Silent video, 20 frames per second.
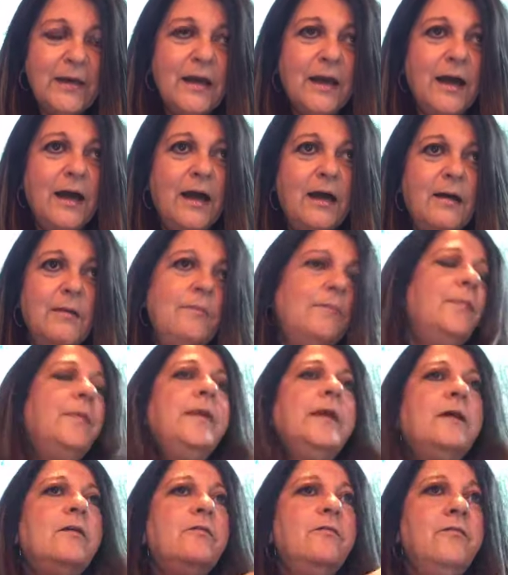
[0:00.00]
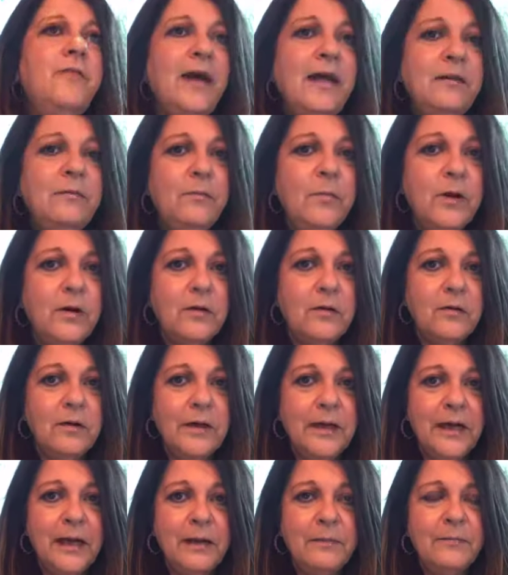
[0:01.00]
Venmo,
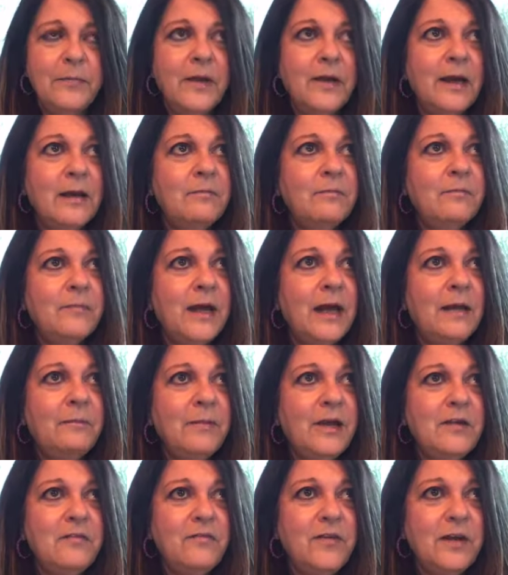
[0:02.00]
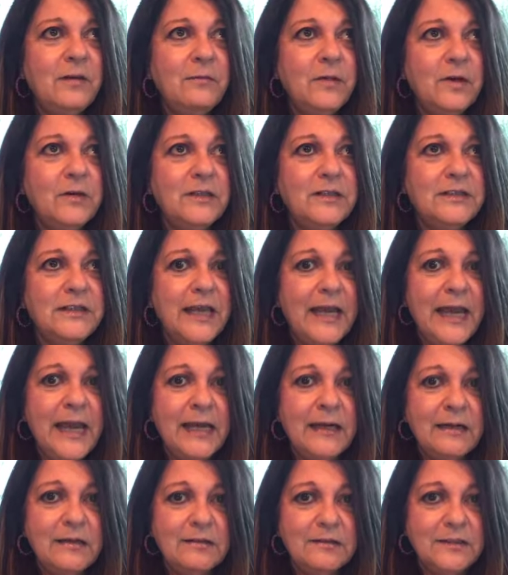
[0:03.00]
I'm on my Venmo. It's
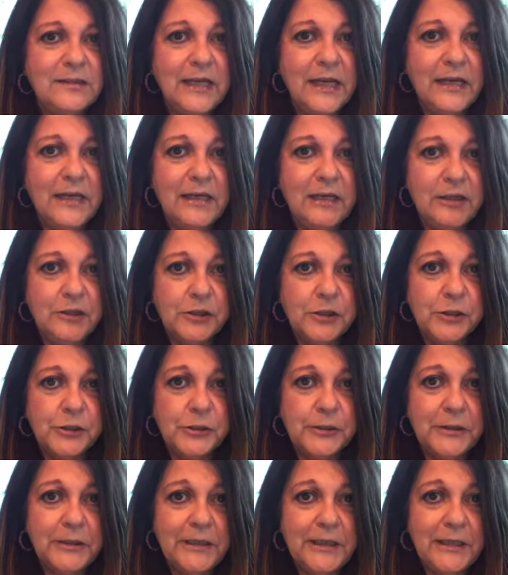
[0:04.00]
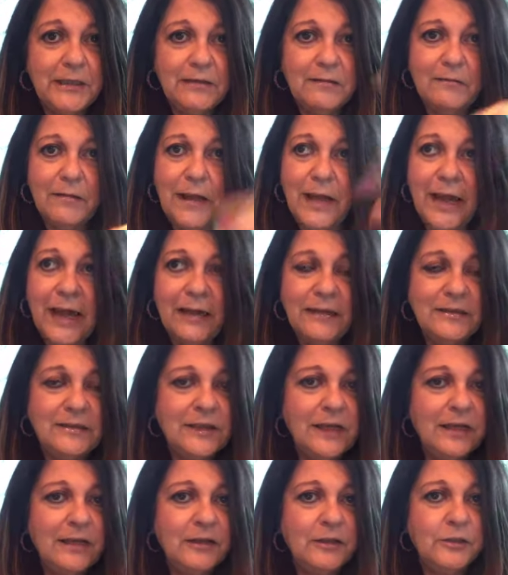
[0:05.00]
at Psychic Shirley. At
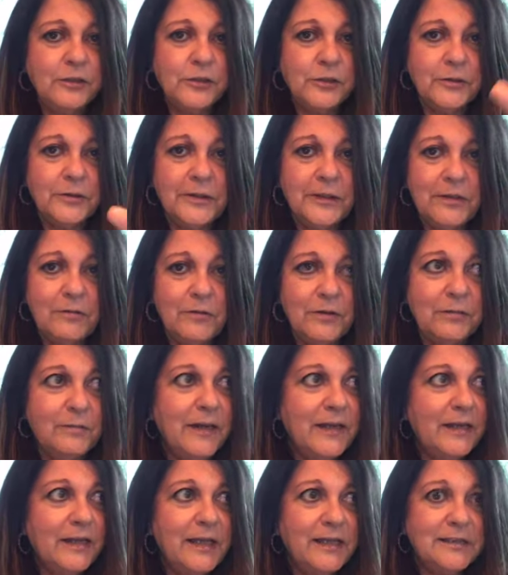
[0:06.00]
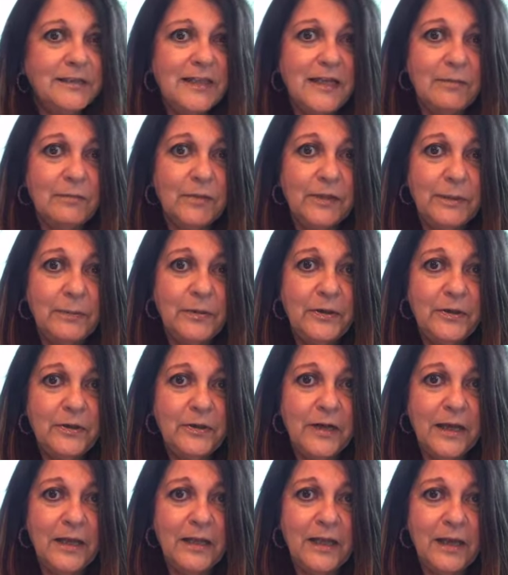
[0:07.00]
Psychic Shirley with my last name Lipner,
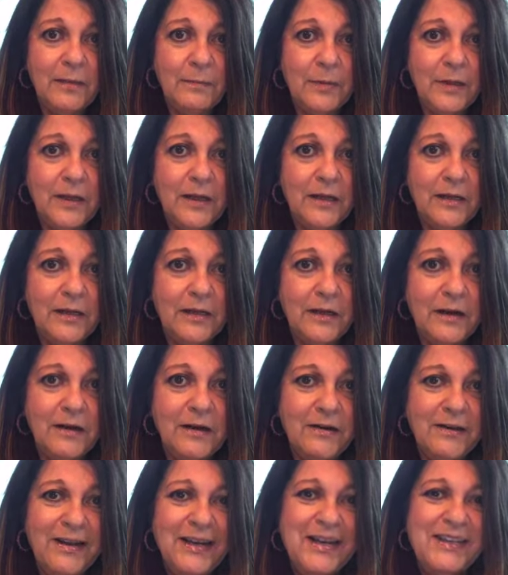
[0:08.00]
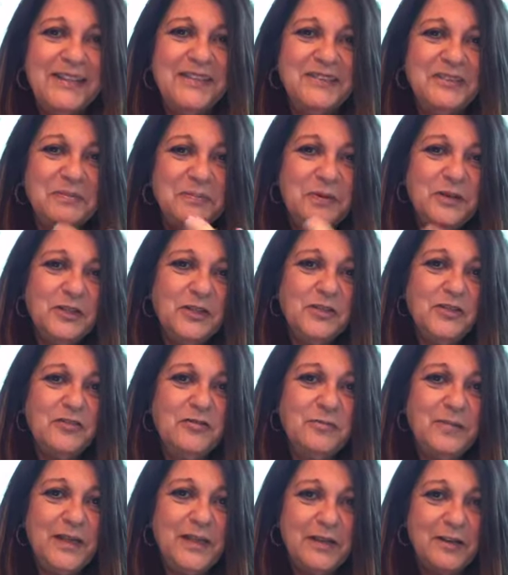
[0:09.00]
L-I-P-N-E-R. There's a picture of
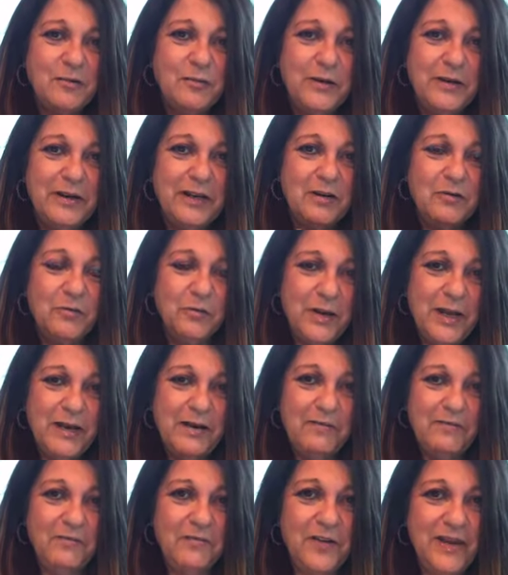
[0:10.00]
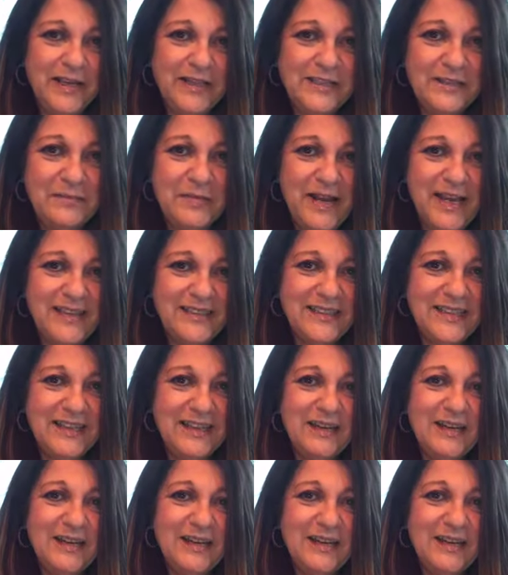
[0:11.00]
me there wearing a red face mask.